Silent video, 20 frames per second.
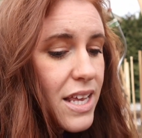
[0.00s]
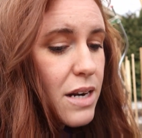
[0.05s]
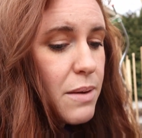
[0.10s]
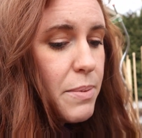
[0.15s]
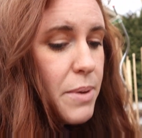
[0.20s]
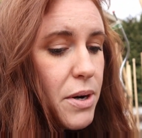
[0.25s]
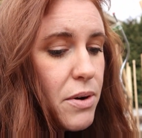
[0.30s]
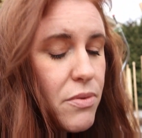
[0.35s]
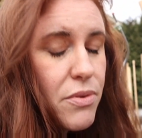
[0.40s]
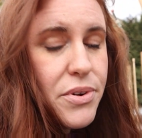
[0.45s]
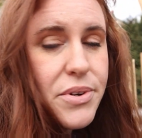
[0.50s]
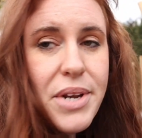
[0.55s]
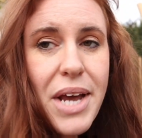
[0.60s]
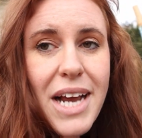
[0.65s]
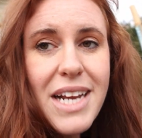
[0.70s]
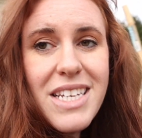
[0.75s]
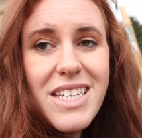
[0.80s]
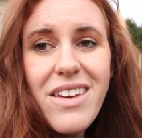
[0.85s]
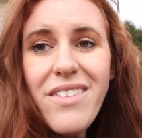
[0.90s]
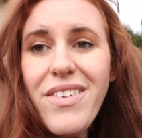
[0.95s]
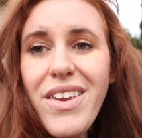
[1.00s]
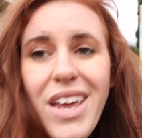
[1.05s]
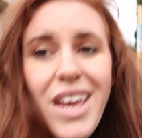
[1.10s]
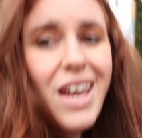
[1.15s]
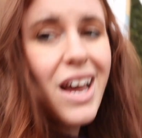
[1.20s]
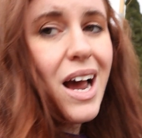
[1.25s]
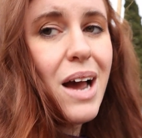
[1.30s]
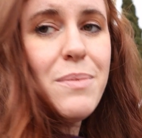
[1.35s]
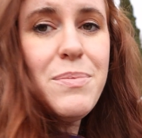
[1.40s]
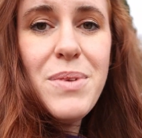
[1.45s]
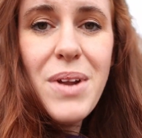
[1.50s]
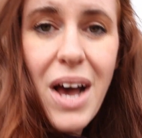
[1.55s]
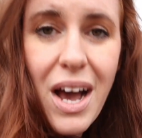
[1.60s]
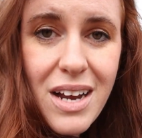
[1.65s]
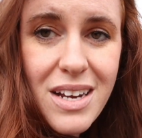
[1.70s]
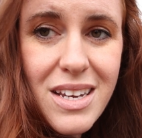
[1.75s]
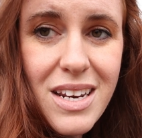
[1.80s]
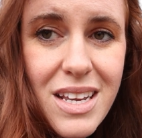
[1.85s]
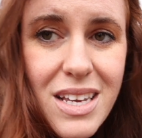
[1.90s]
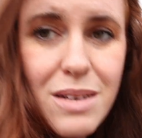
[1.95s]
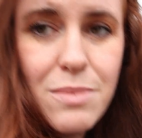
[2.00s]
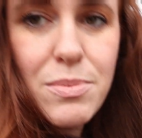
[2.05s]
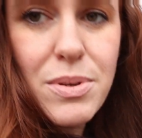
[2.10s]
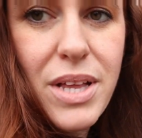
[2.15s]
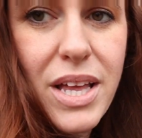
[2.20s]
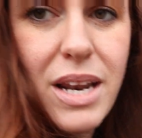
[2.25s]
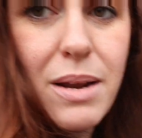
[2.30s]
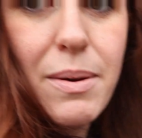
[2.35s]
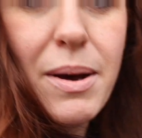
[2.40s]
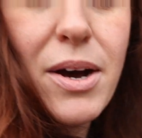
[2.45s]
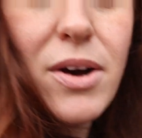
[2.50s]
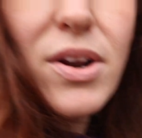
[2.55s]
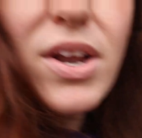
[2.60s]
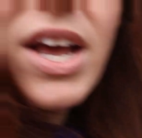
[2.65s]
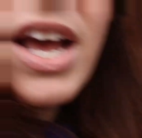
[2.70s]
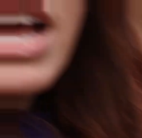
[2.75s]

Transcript: little bit of root activity, I'm not going to complain about